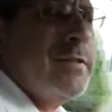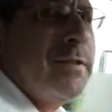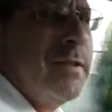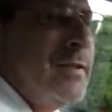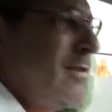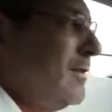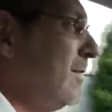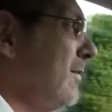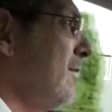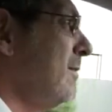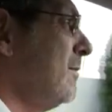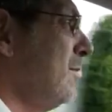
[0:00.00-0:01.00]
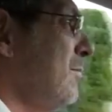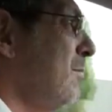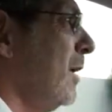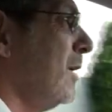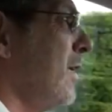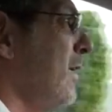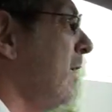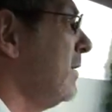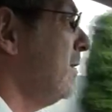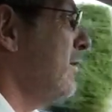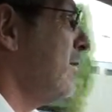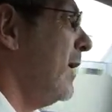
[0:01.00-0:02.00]
But he
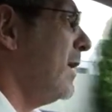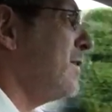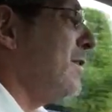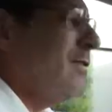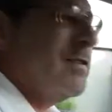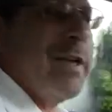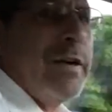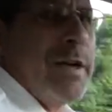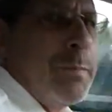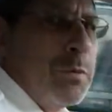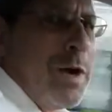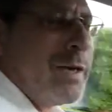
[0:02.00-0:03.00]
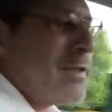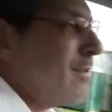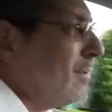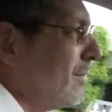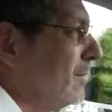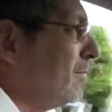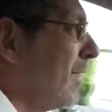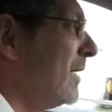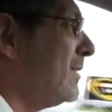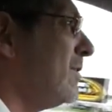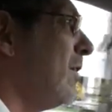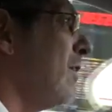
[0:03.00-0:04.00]
crashed in Saturday practice and
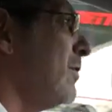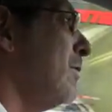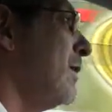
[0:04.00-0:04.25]
had to start at the